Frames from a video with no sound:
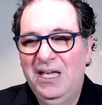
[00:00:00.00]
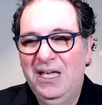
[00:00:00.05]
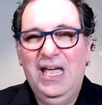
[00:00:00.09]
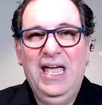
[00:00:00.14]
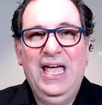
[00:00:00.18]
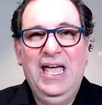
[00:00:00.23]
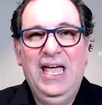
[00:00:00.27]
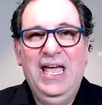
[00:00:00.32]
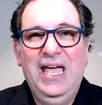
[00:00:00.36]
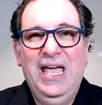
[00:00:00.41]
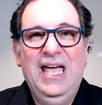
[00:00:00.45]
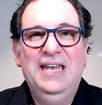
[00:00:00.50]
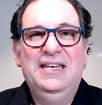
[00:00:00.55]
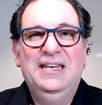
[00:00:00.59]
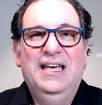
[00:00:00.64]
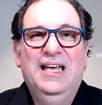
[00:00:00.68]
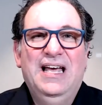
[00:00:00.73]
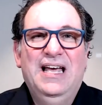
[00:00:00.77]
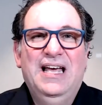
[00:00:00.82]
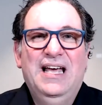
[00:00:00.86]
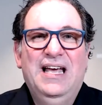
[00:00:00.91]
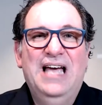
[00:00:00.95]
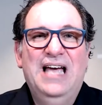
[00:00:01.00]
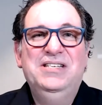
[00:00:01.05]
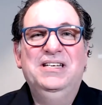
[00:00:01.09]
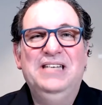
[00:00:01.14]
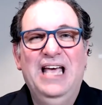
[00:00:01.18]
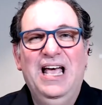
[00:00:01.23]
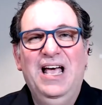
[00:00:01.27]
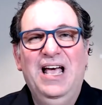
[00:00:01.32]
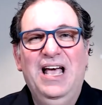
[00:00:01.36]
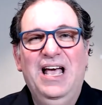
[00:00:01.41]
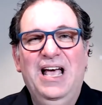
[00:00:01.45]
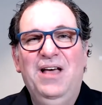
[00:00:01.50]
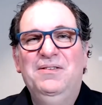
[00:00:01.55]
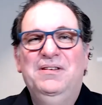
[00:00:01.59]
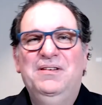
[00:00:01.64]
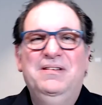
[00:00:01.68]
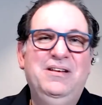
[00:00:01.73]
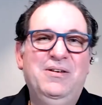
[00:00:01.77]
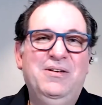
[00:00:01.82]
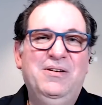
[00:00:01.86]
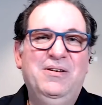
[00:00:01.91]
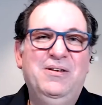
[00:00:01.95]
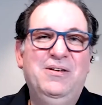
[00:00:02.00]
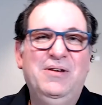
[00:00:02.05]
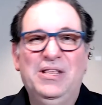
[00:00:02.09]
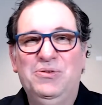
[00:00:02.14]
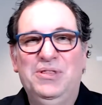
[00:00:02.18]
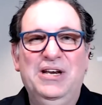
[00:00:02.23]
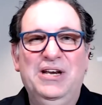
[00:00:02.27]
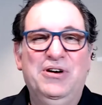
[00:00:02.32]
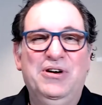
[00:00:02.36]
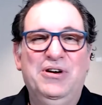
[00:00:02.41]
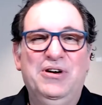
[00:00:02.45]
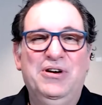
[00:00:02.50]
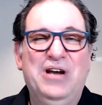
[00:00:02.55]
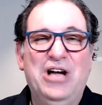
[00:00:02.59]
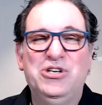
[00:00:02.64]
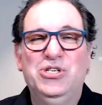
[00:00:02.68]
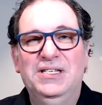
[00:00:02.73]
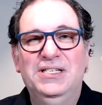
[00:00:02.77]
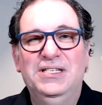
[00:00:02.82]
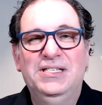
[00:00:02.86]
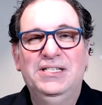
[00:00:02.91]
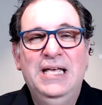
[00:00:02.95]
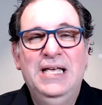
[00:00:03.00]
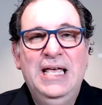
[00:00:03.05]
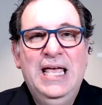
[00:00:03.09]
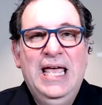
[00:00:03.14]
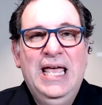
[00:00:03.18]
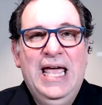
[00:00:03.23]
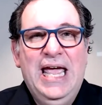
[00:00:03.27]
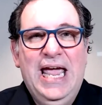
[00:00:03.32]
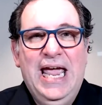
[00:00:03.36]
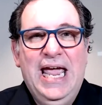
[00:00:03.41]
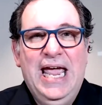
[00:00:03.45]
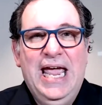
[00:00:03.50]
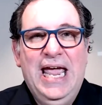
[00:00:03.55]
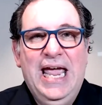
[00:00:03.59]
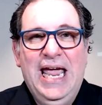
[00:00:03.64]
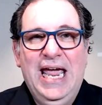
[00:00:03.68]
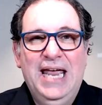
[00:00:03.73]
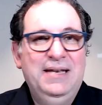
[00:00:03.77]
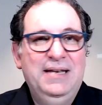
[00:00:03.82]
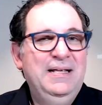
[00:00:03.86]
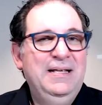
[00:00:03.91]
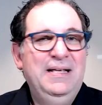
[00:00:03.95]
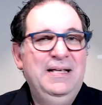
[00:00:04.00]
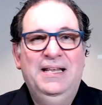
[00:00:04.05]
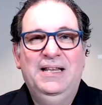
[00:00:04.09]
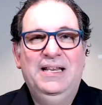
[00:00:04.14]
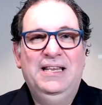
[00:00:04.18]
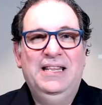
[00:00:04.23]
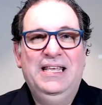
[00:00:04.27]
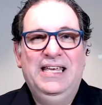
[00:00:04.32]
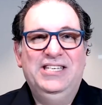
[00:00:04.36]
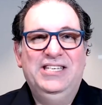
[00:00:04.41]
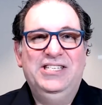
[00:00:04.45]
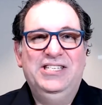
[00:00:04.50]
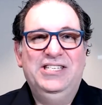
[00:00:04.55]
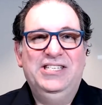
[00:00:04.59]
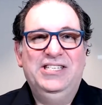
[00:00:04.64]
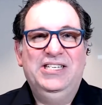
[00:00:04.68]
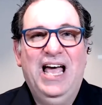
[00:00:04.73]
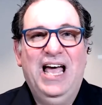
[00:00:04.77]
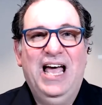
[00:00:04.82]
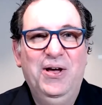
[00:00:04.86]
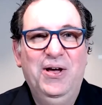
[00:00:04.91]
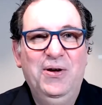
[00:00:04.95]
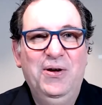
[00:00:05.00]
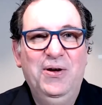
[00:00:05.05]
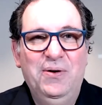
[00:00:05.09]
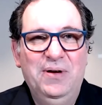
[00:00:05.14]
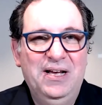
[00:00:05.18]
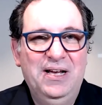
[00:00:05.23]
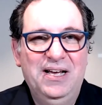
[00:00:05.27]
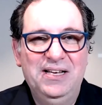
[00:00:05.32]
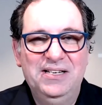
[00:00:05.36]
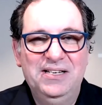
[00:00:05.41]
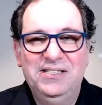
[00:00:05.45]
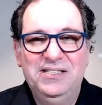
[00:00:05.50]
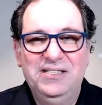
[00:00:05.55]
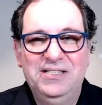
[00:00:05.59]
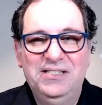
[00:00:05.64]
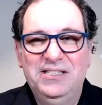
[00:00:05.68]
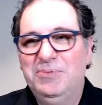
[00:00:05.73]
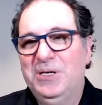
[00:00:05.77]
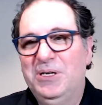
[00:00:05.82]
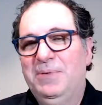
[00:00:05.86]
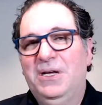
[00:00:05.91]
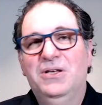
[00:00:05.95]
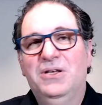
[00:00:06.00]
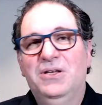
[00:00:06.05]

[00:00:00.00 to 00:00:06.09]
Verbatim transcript: And uh, I sit down, you know, get through the introductions, and the C I O uh, steps up.